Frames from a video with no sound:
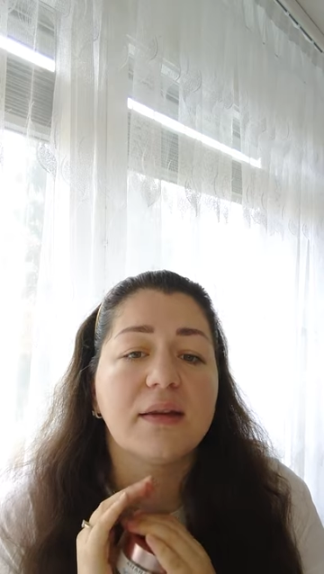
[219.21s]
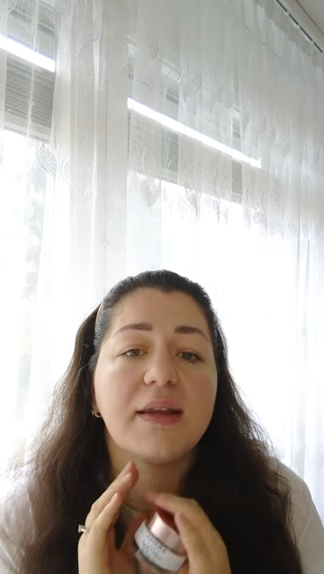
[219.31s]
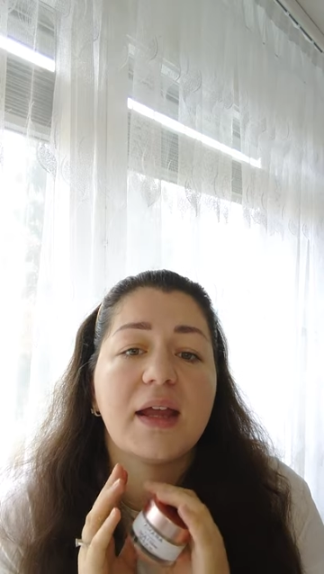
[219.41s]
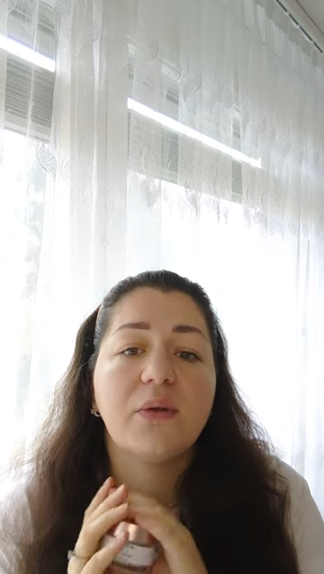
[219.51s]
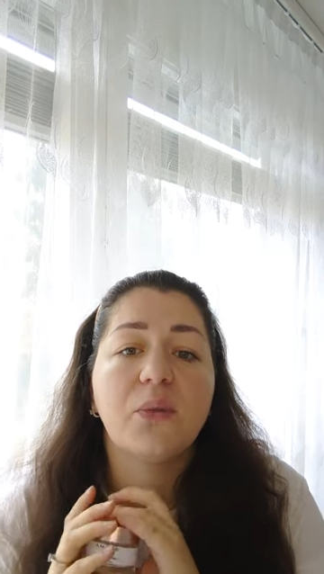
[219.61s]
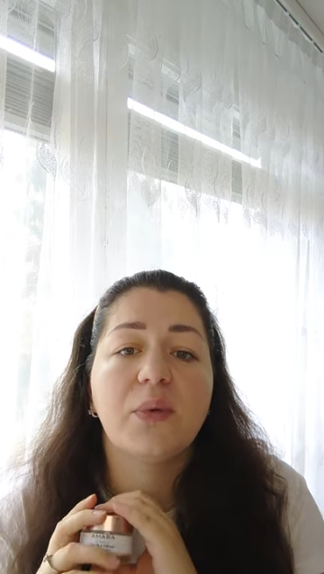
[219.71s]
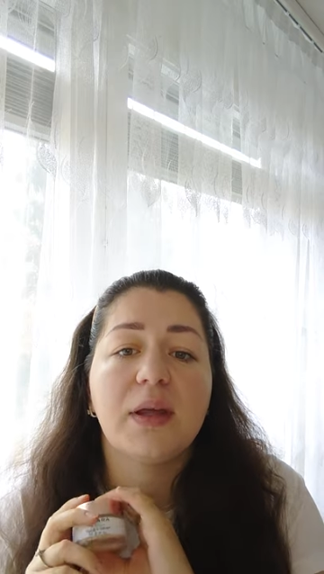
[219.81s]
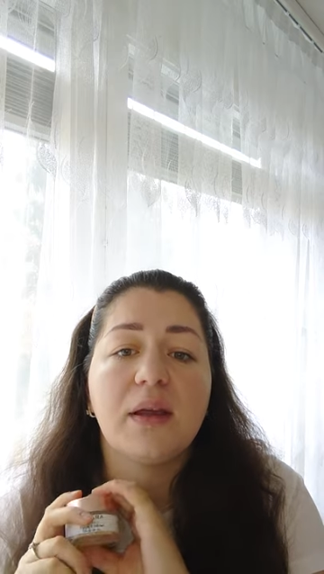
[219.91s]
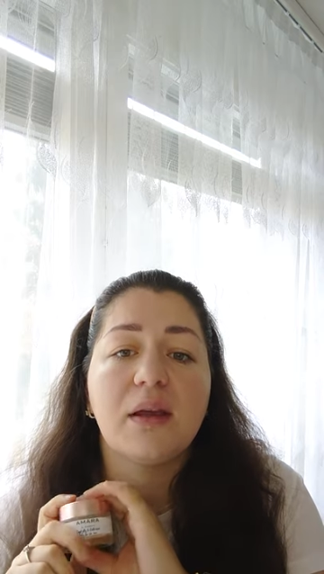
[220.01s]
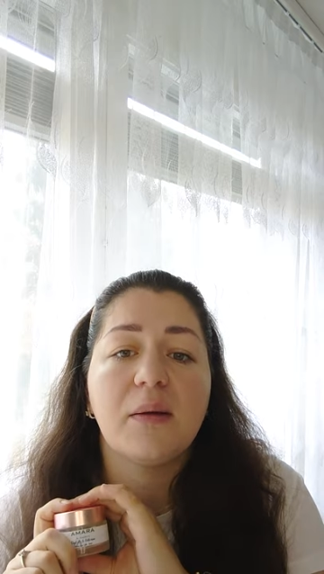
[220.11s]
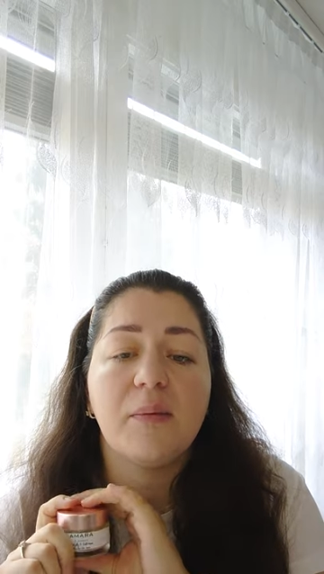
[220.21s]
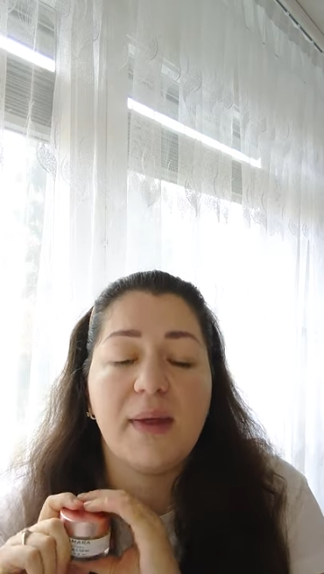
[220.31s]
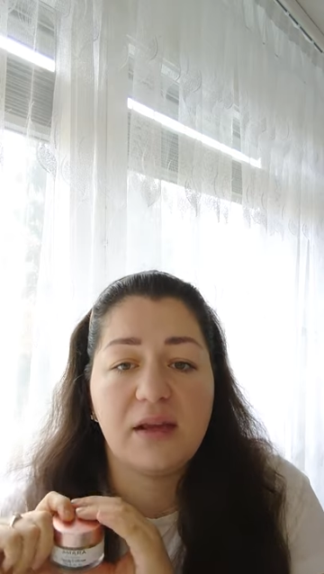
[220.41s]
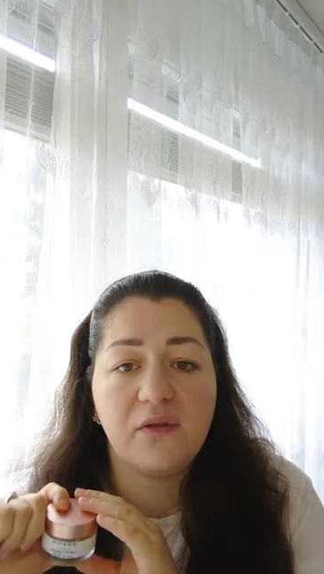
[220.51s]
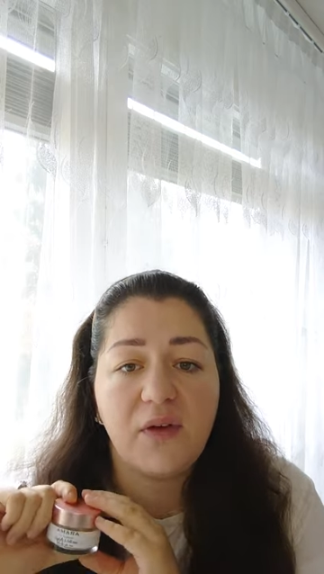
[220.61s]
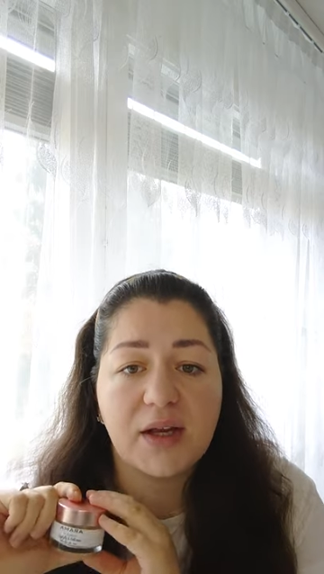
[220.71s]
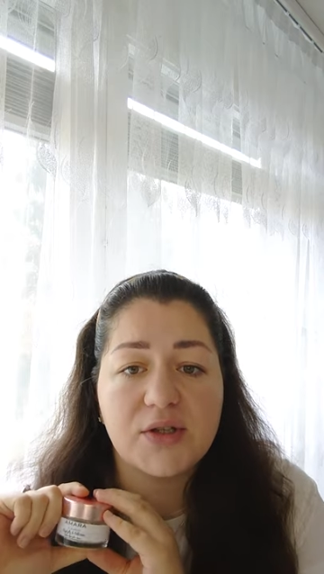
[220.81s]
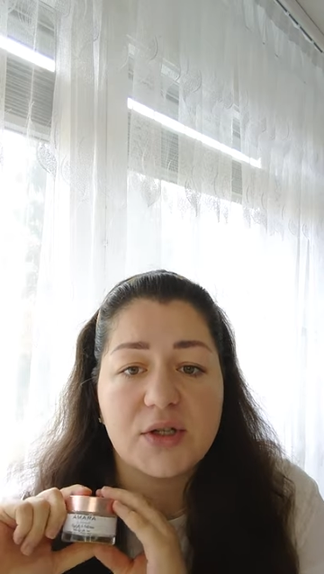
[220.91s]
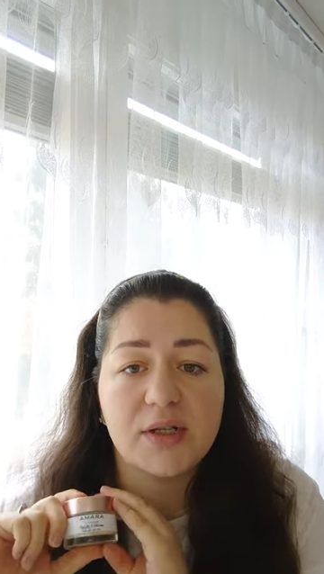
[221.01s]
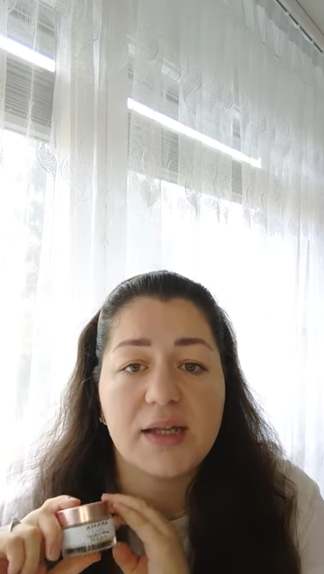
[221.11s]
then we
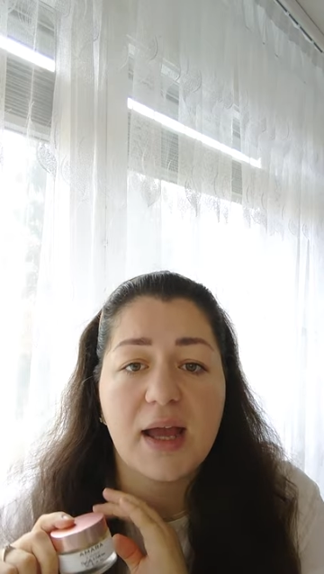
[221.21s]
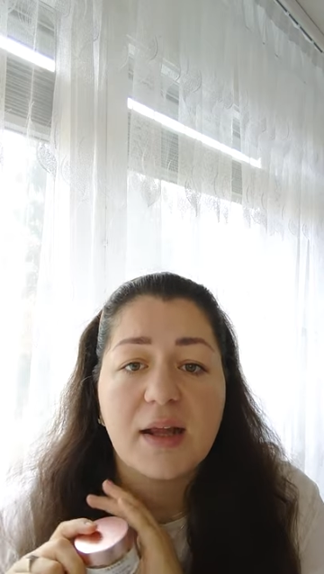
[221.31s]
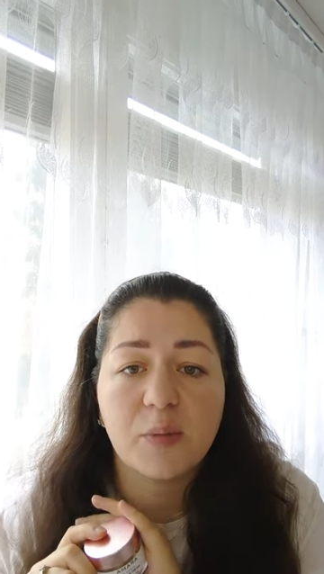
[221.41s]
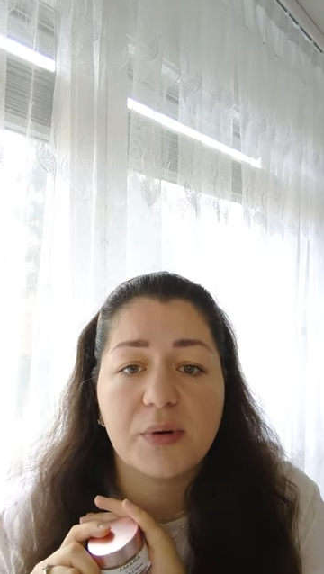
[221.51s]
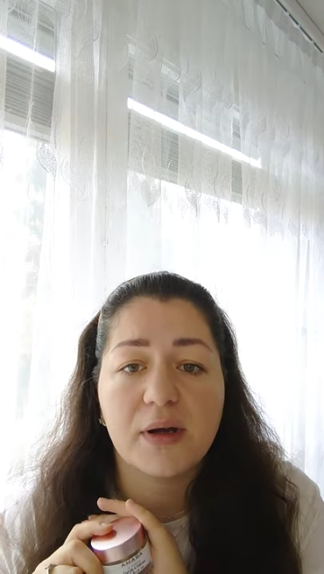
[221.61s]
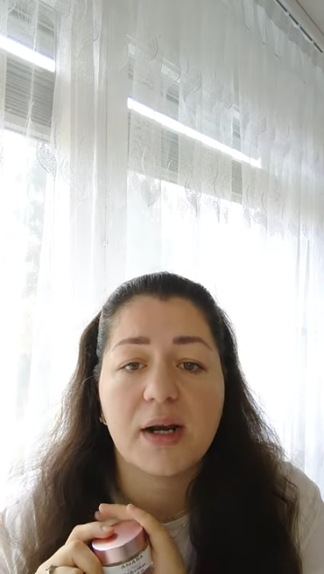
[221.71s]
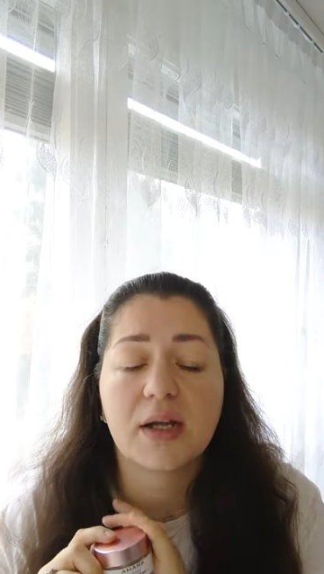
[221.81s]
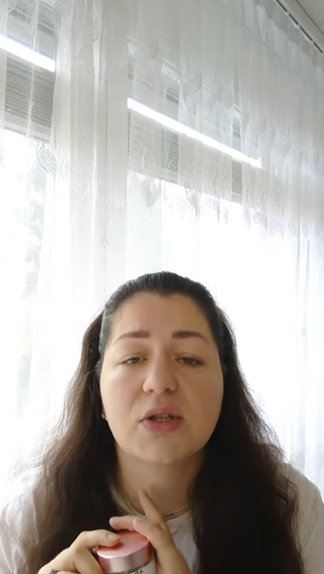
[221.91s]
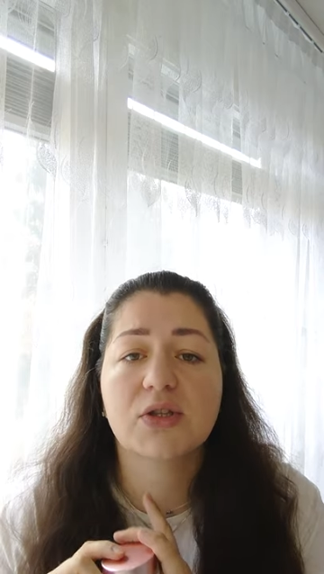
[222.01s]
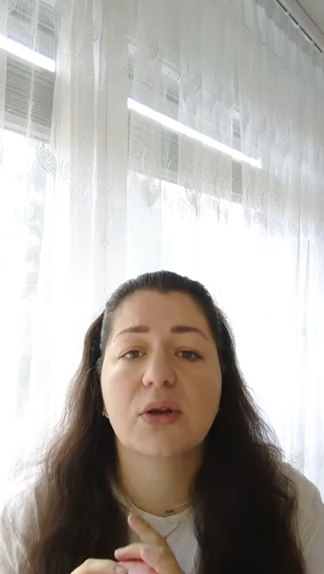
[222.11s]
manufacture the end product.